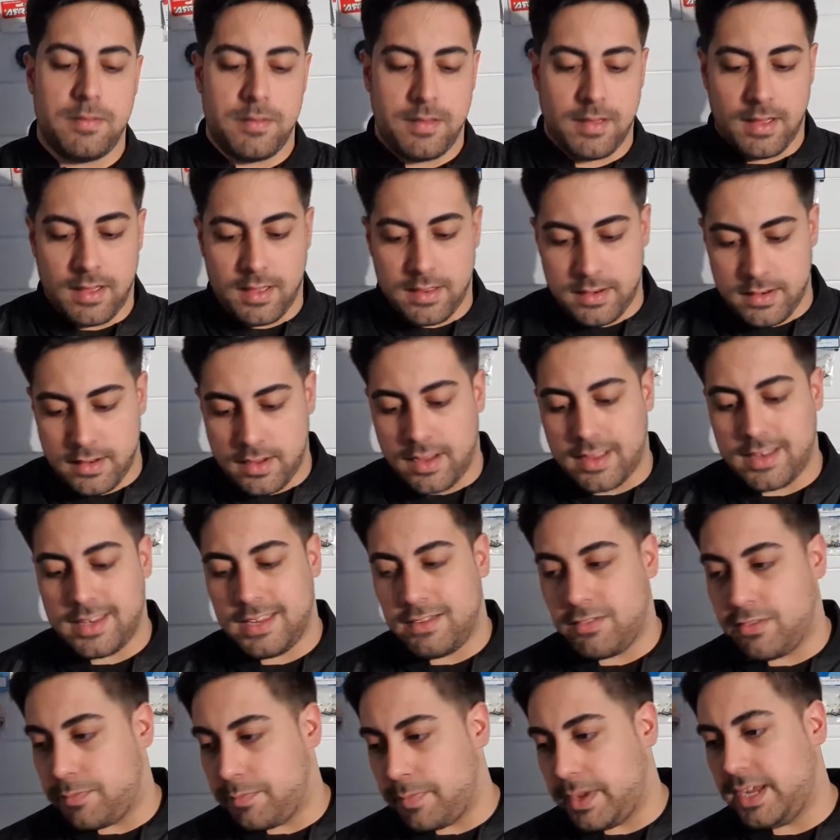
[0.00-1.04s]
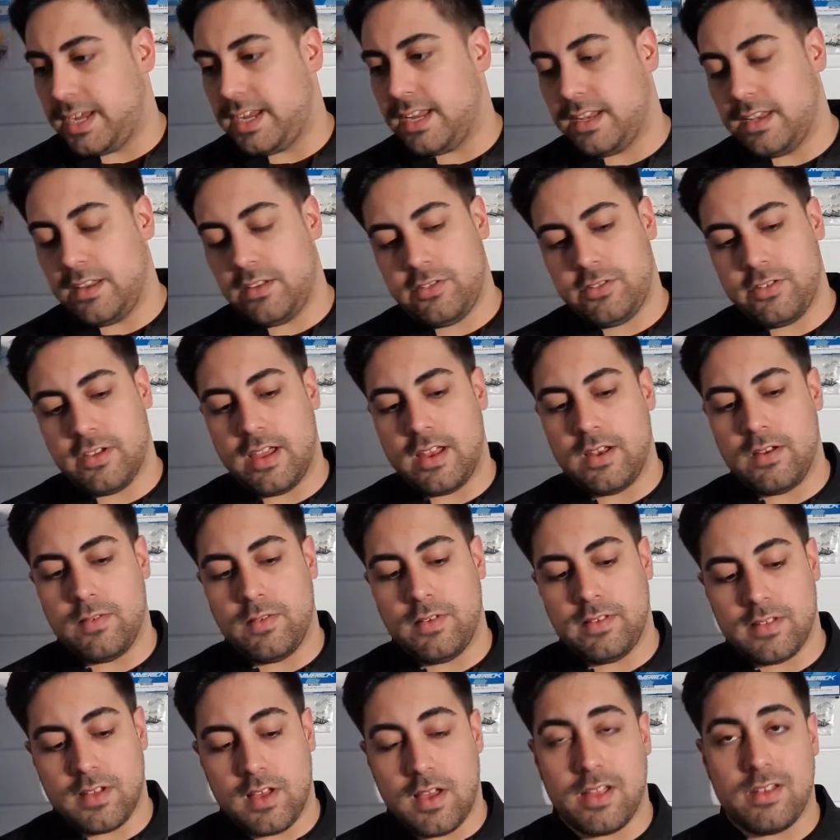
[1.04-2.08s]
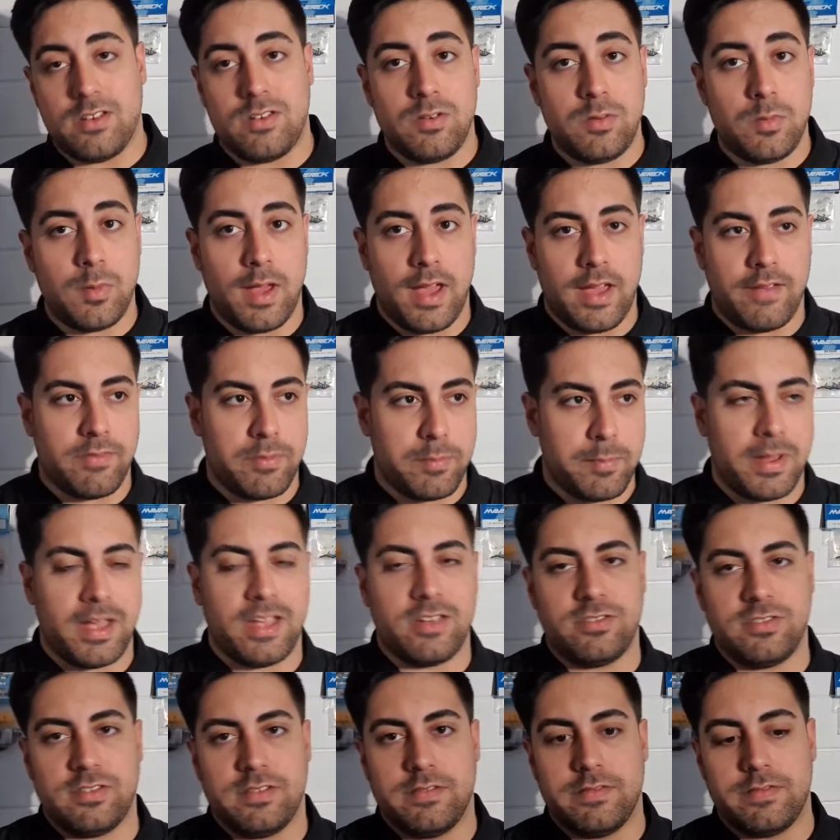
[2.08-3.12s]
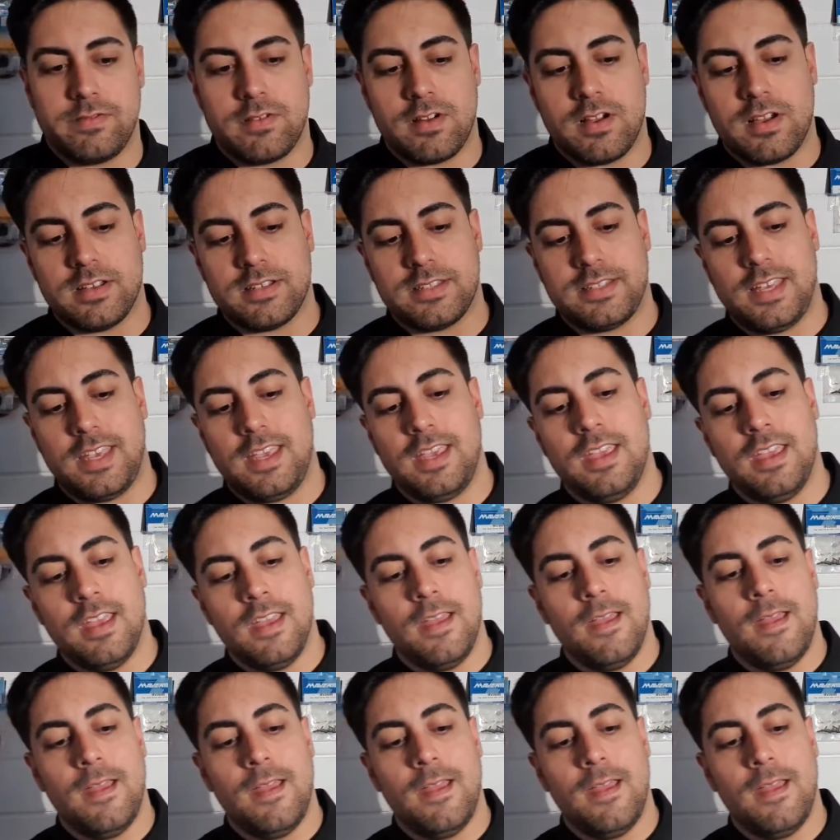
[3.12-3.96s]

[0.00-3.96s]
The idea of making this channel is I do have a passion for RC,